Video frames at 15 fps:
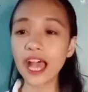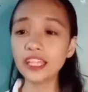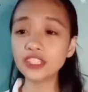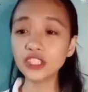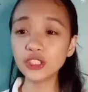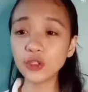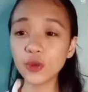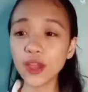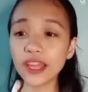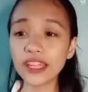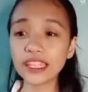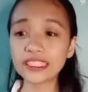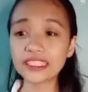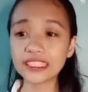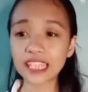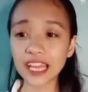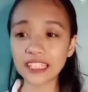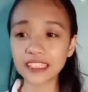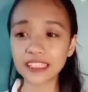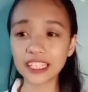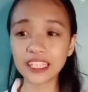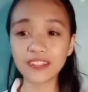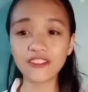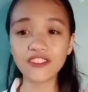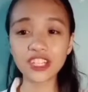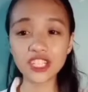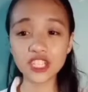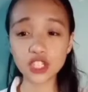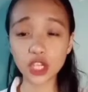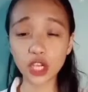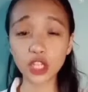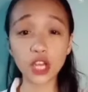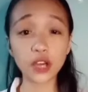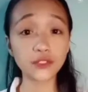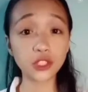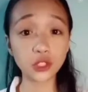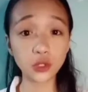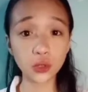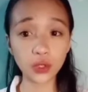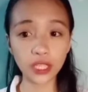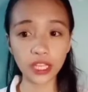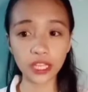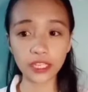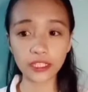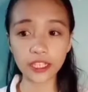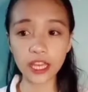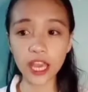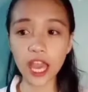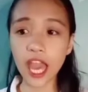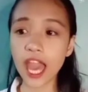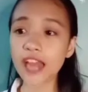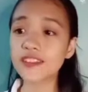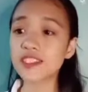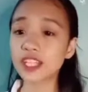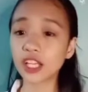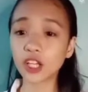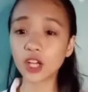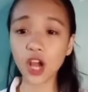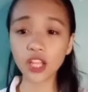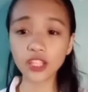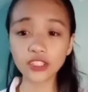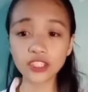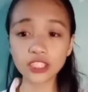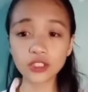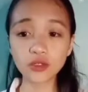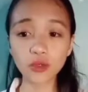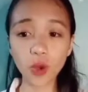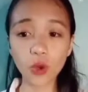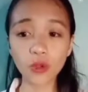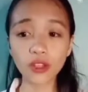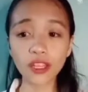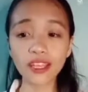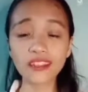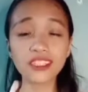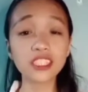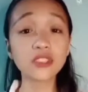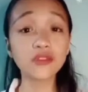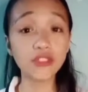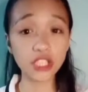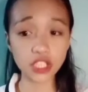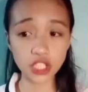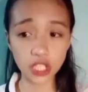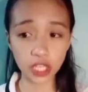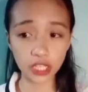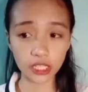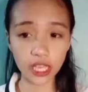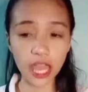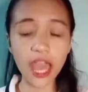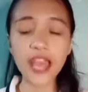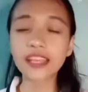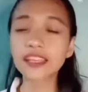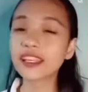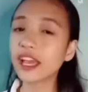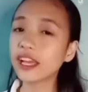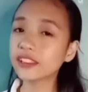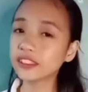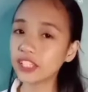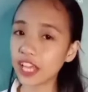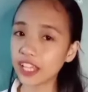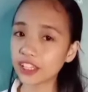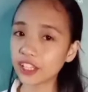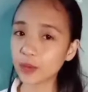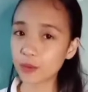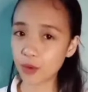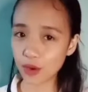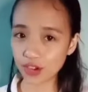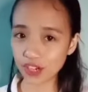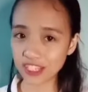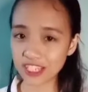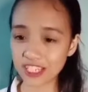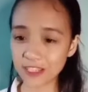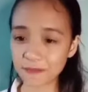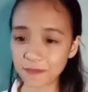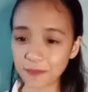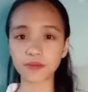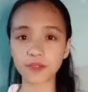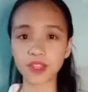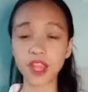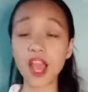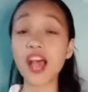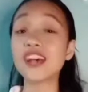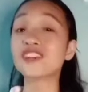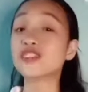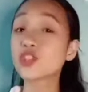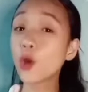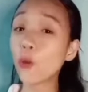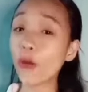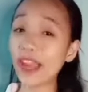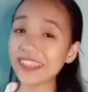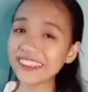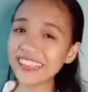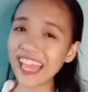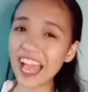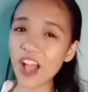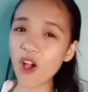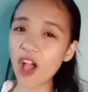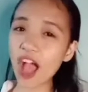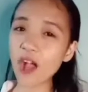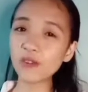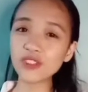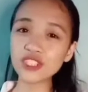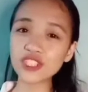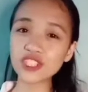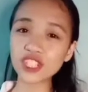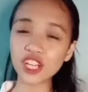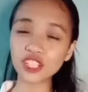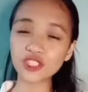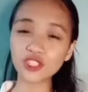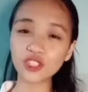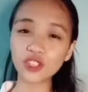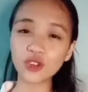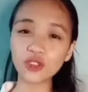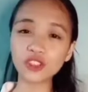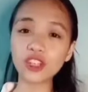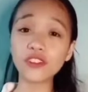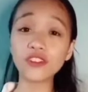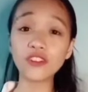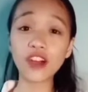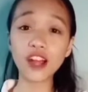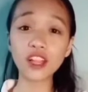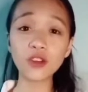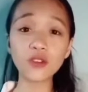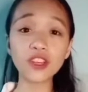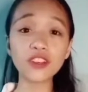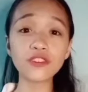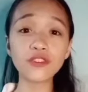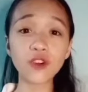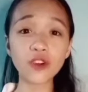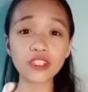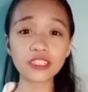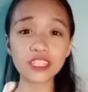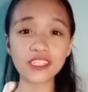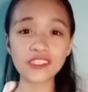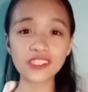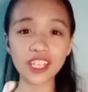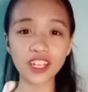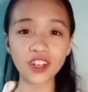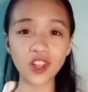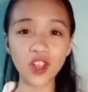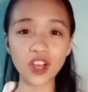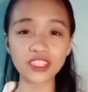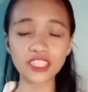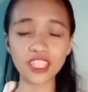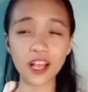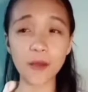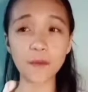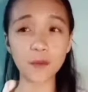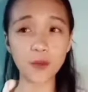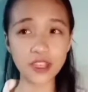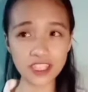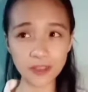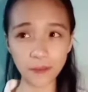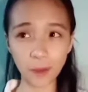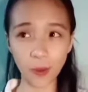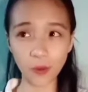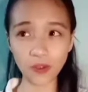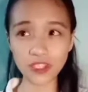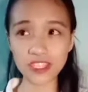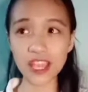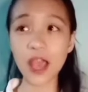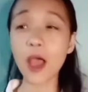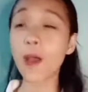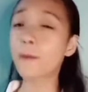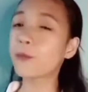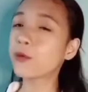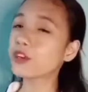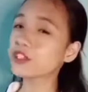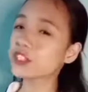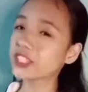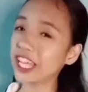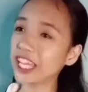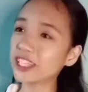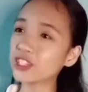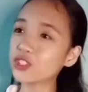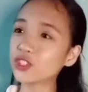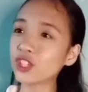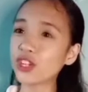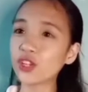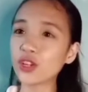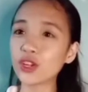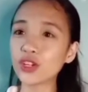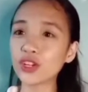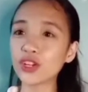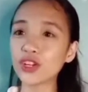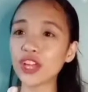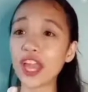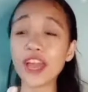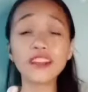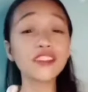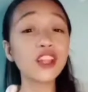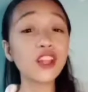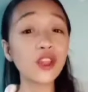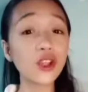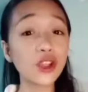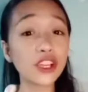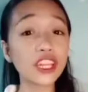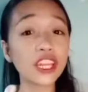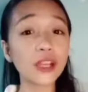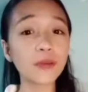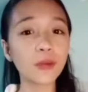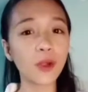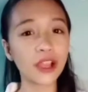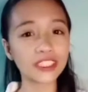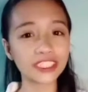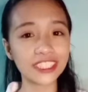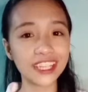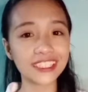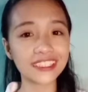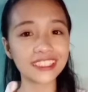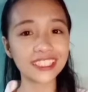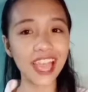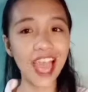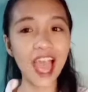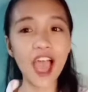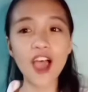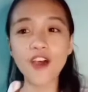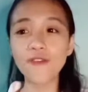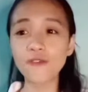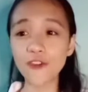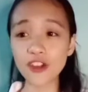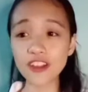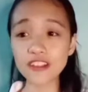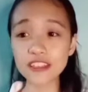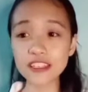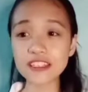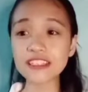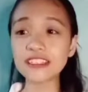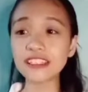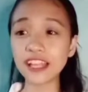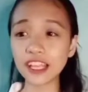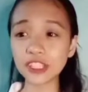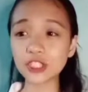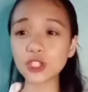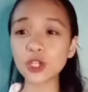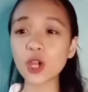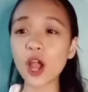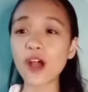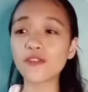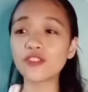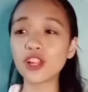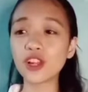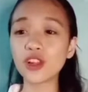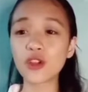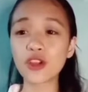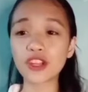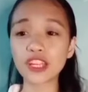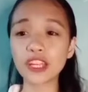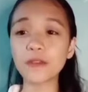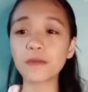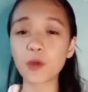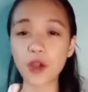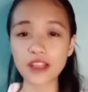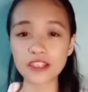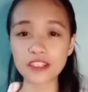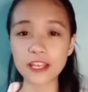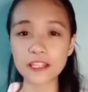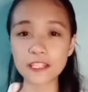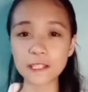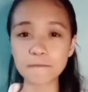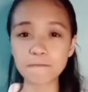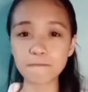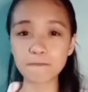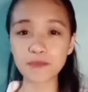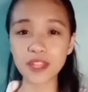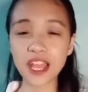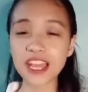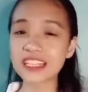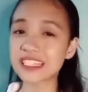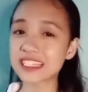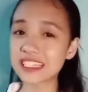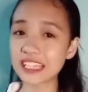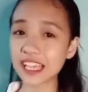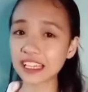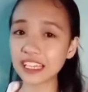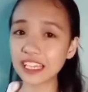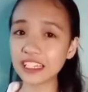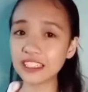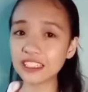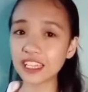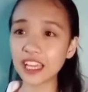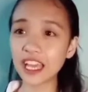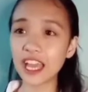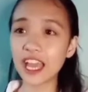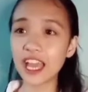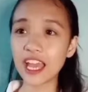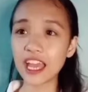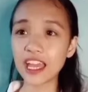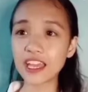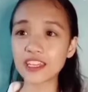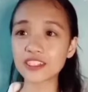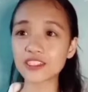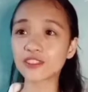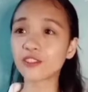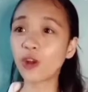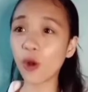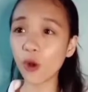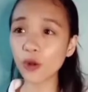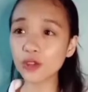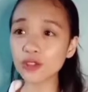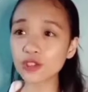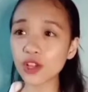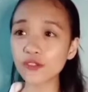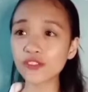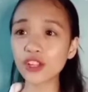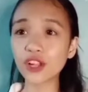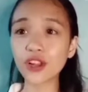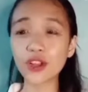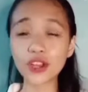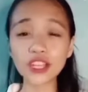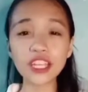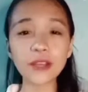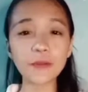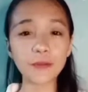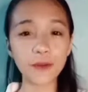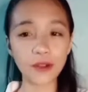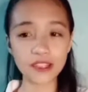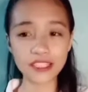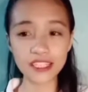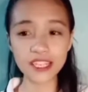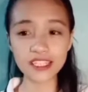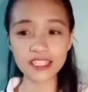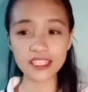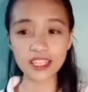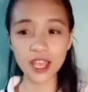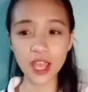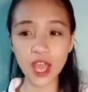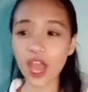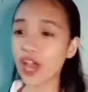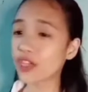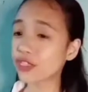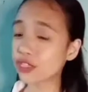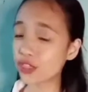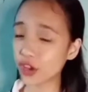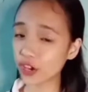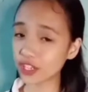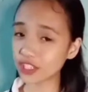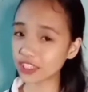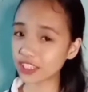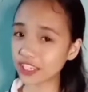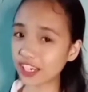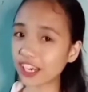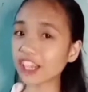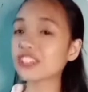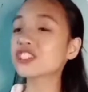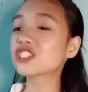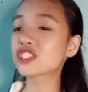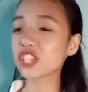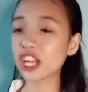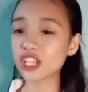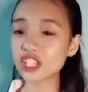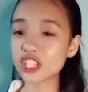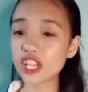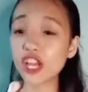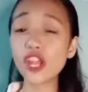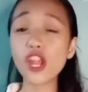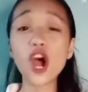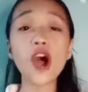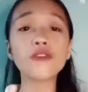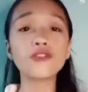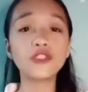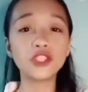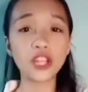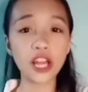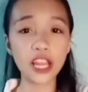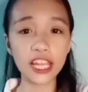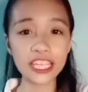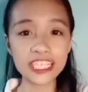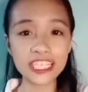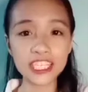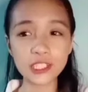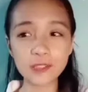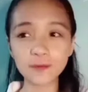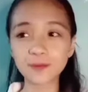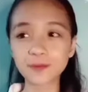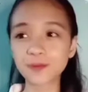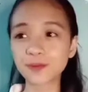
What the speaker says: A new and exciting vision of schooling and psychologists' role in this vision can then emerge. So right now, I will share to you the following 14 psychological principles pertain to the learner and the learning process. First is nature of the learning process. Second is goals of the learning process. Third, construction of knowledge.